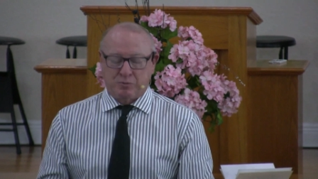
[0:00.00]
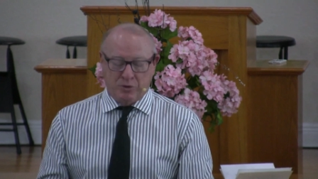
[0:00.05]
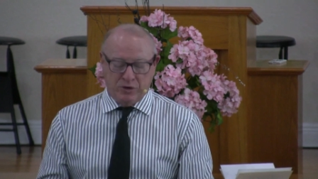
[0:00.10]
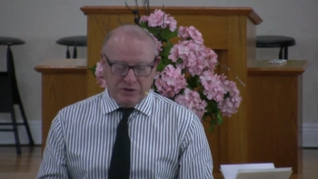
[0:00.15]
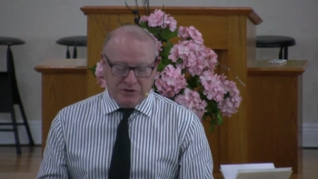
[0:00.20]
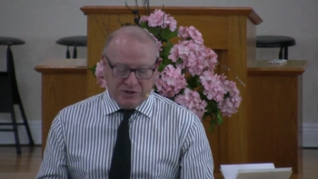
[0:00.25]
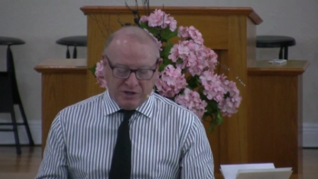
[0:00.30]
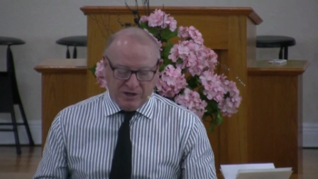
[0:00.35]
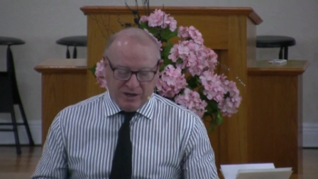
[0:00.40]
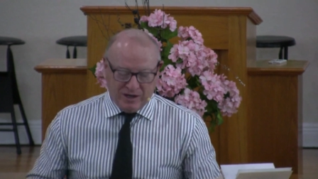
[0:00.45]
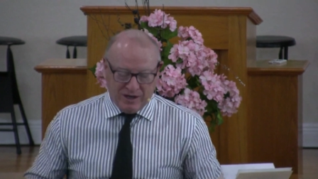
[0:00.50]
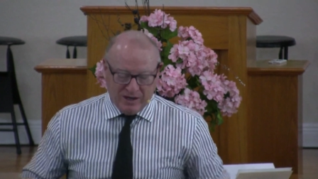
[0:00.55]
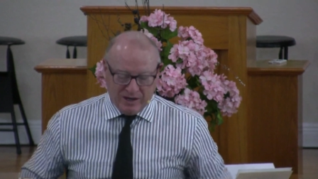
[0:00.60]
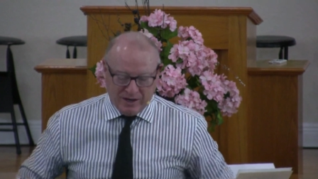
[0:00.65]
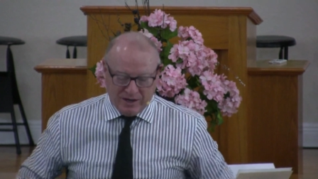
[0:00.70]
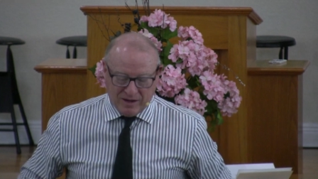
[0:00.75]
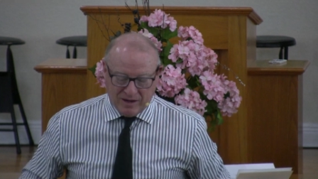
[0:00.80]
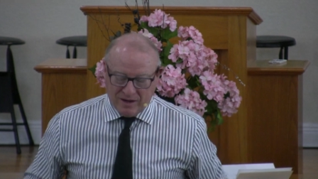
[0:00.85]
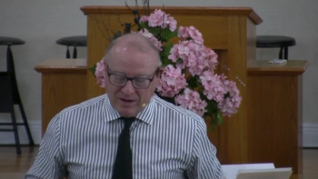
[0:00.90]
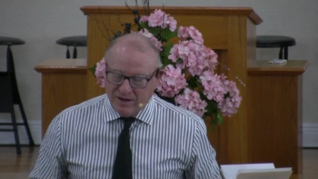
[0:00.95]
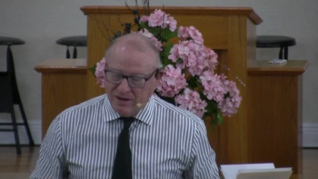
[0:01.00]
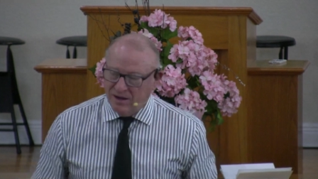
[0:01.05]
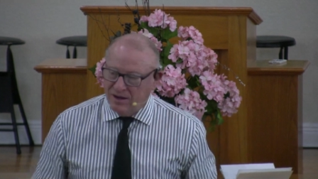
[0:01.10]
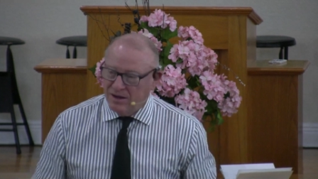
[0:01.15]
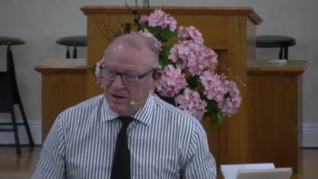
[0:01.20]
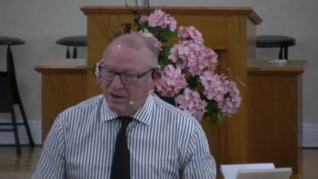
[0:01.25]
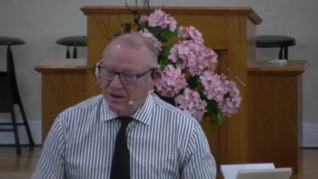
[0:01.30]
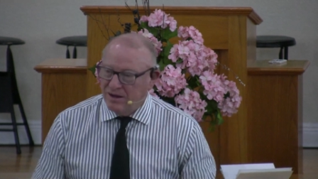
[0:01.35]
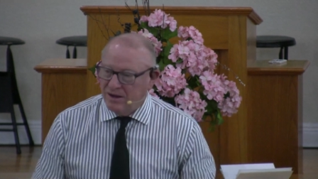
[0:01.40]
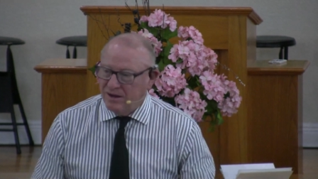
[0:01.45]
In
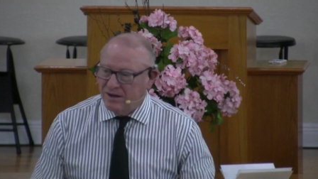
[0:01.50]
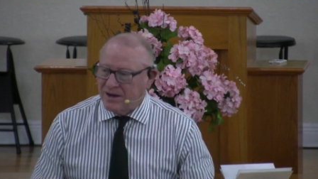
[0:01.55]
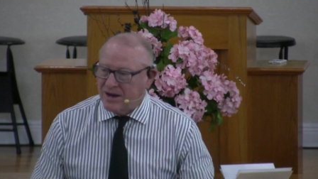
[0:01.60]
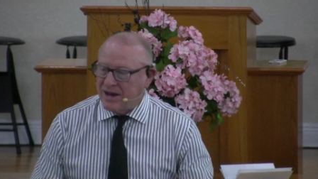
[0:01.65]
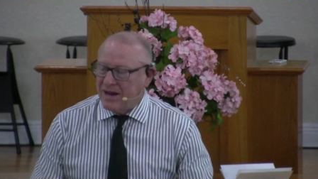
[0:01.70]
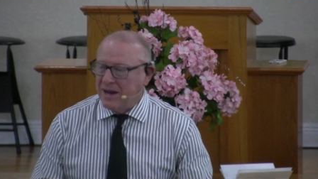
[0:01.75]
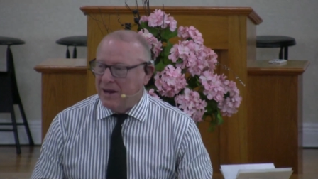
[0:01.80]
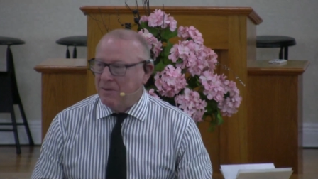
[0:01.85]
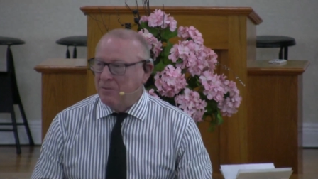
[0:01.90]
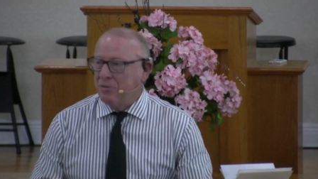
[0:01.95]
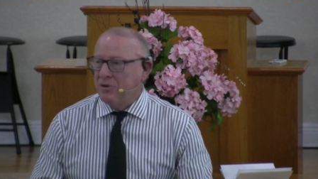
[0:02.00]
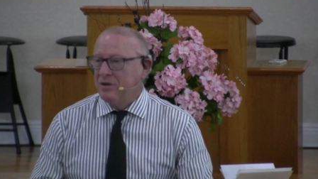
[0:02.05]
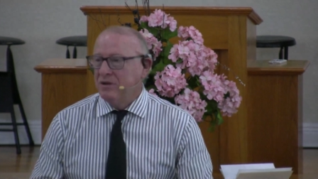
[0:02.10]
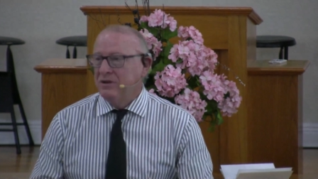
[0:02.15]
a camp,